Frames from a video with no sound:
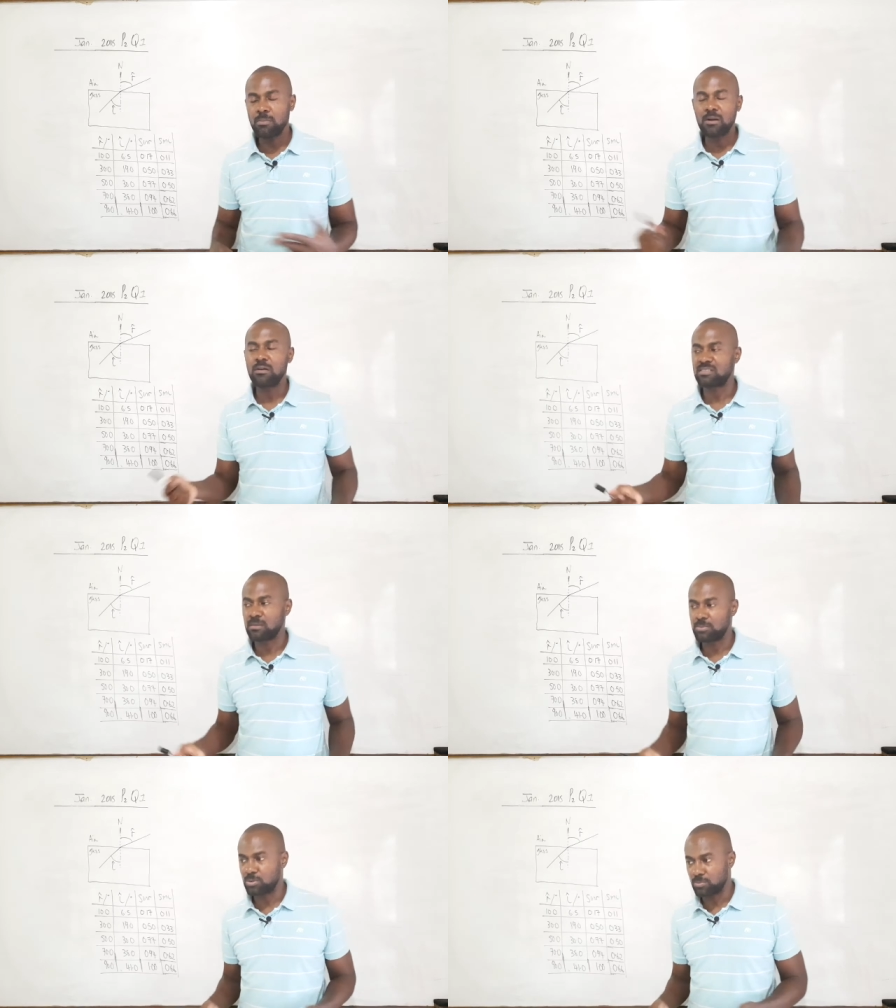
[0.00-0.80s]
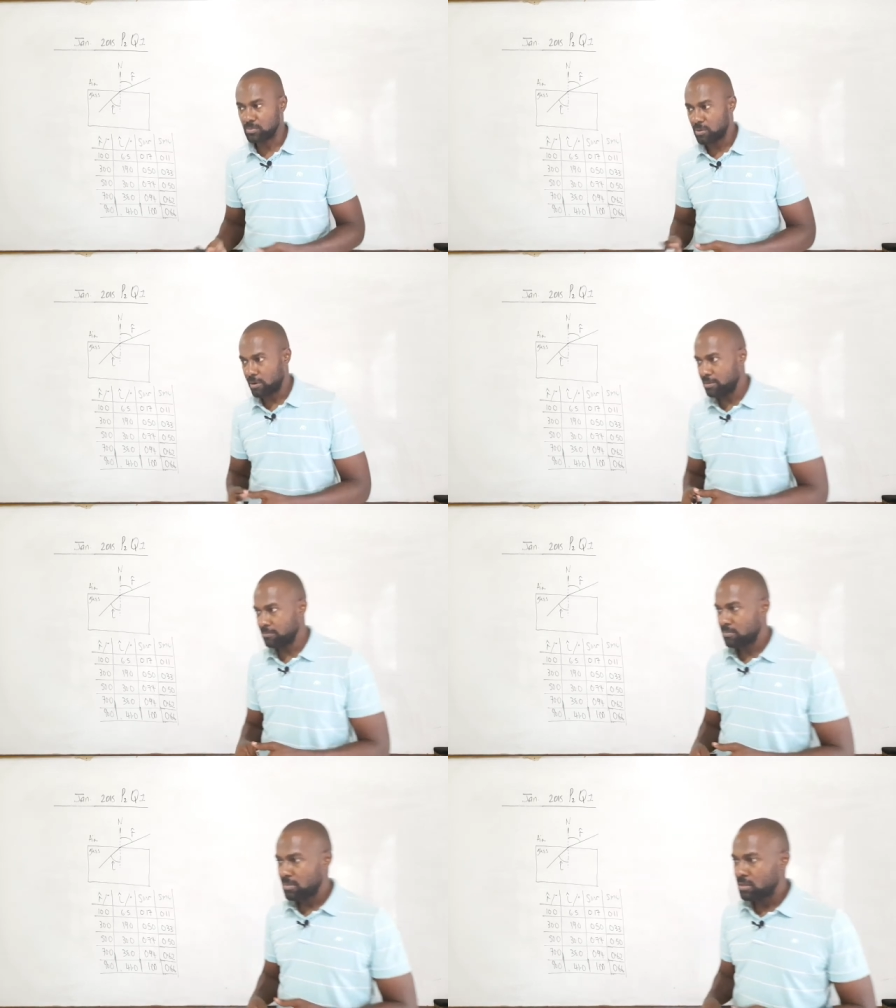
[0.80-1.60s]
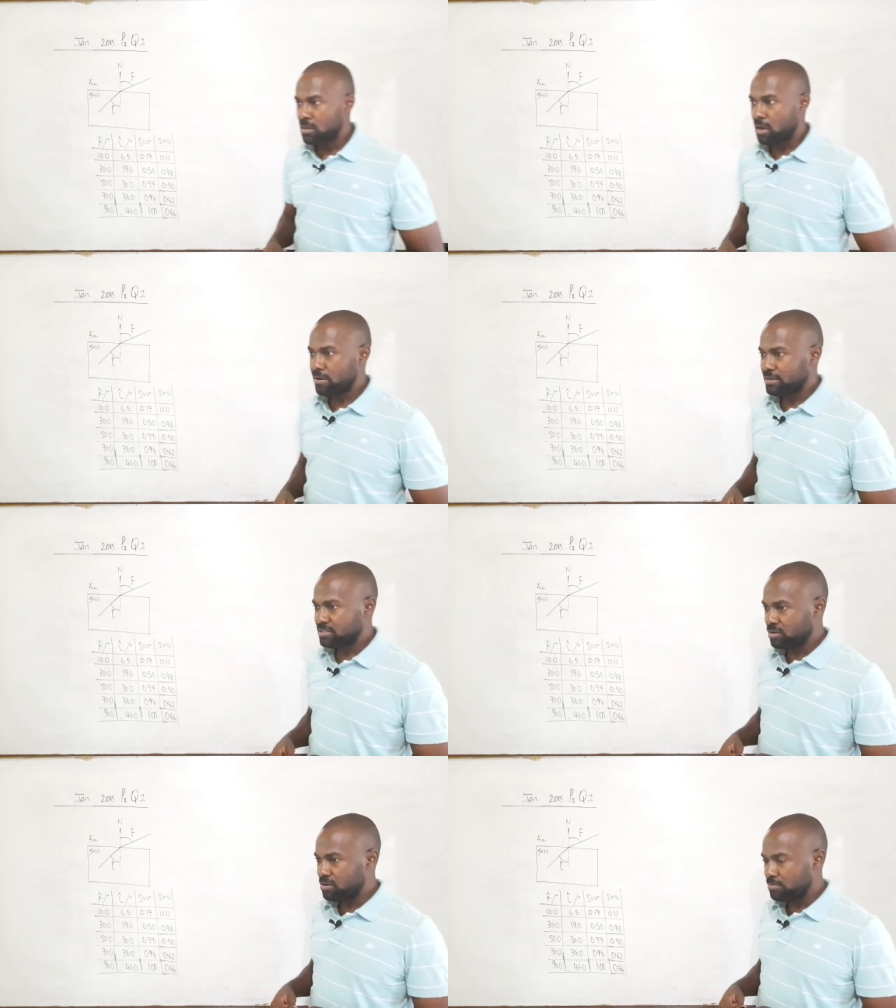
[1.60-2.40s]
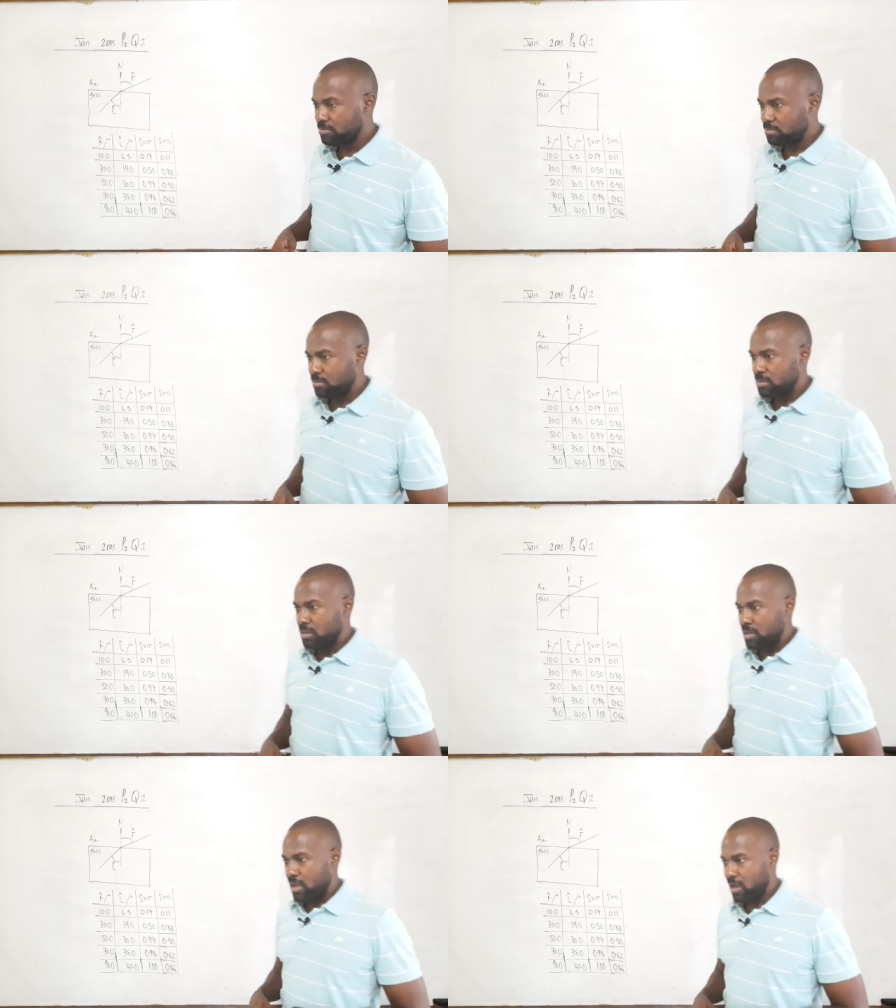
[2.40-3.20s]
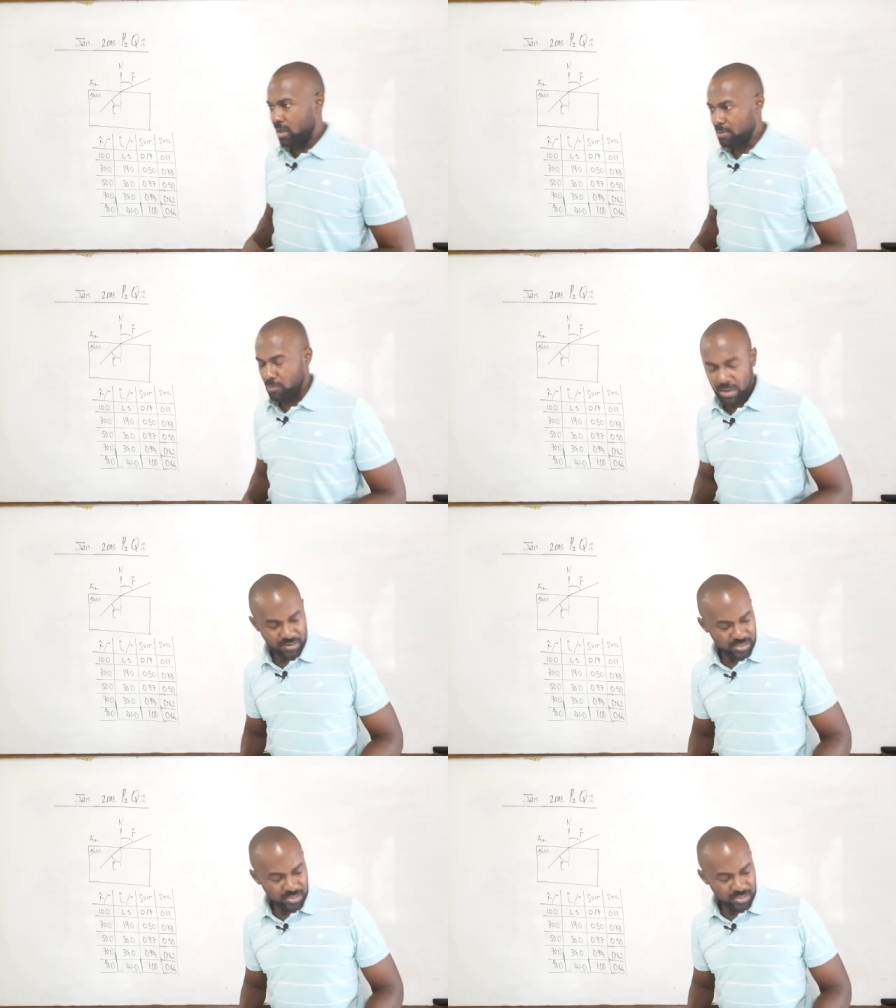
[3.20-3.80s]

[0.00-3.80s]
accustomed to, right? All right, so we have a